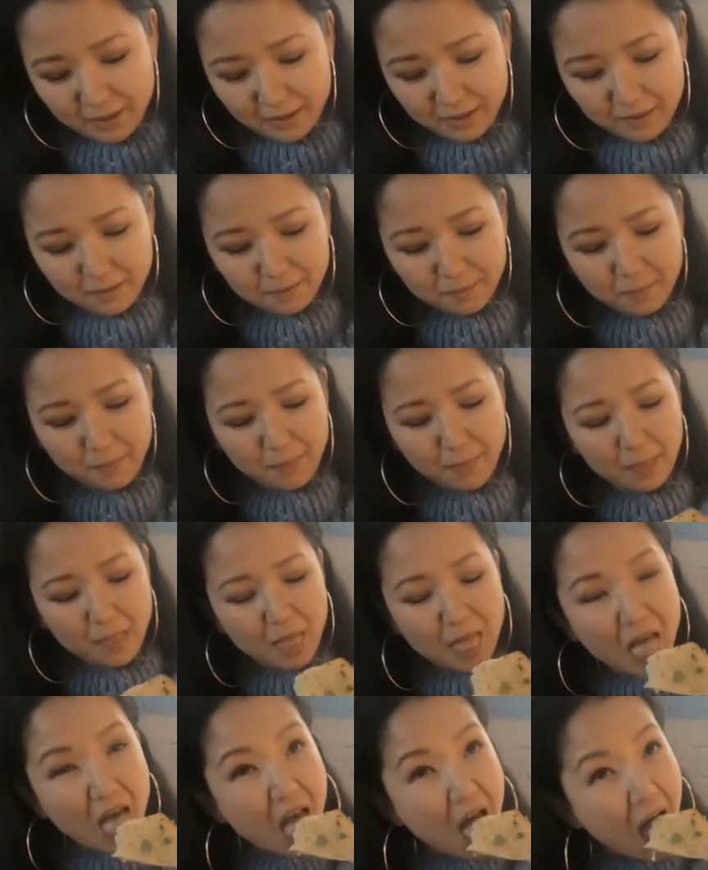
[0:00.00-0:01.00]
Wow, that was
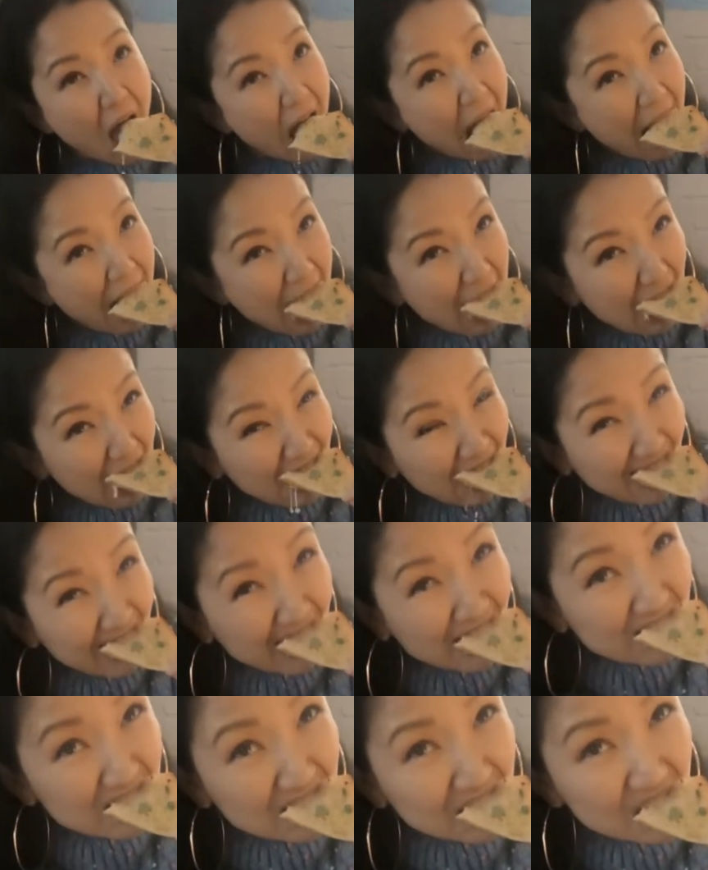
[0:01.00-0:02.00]
um. Oh, is it is it
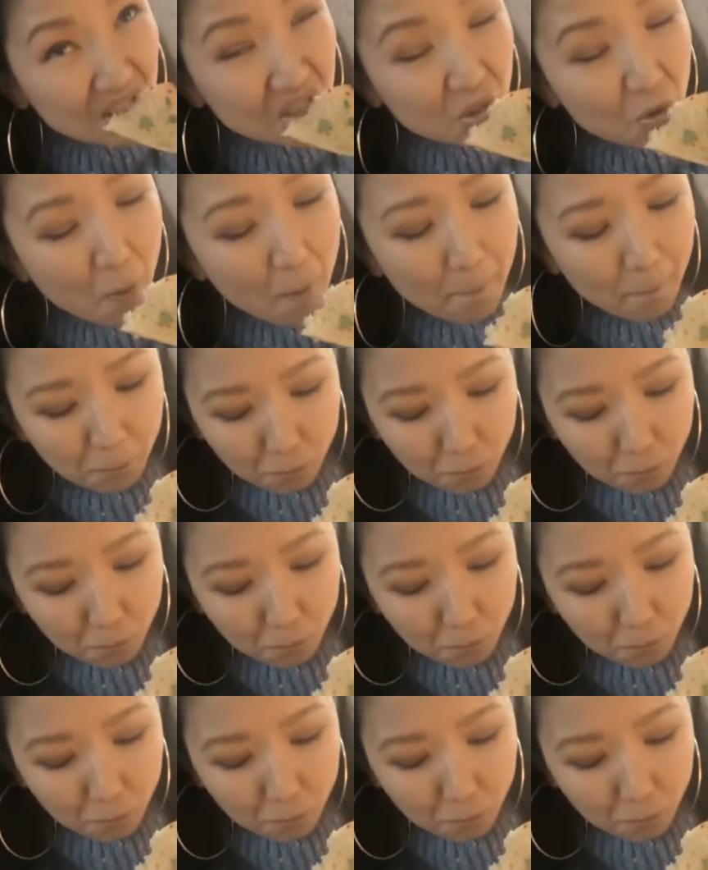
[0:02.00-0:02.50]
like soupy in there?